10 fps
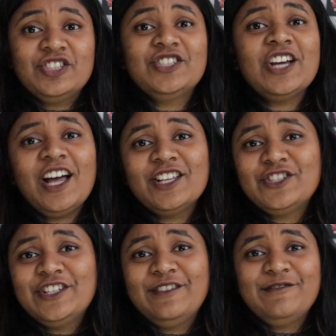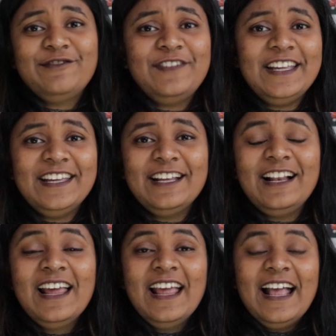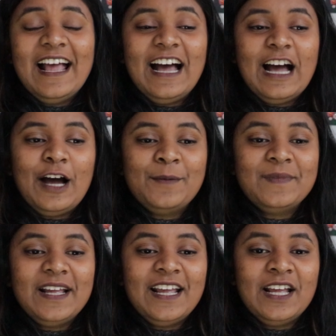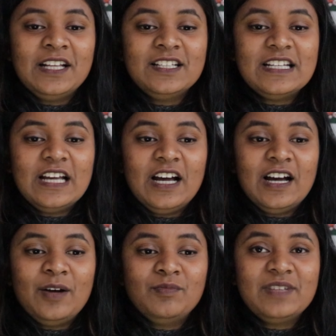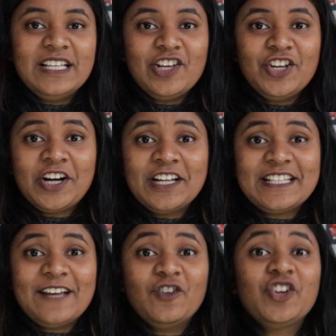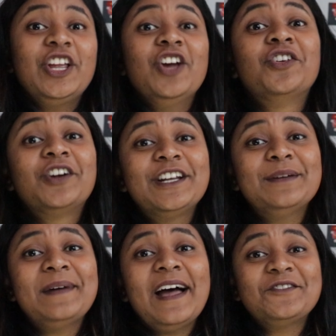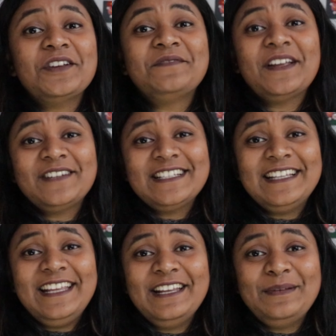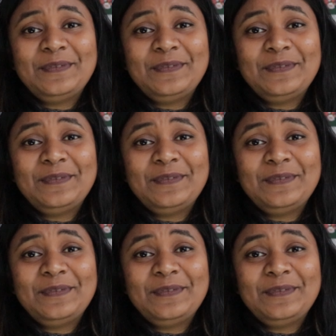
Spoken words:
touch and feel, and these are yarns I've only heard about, I've never seen in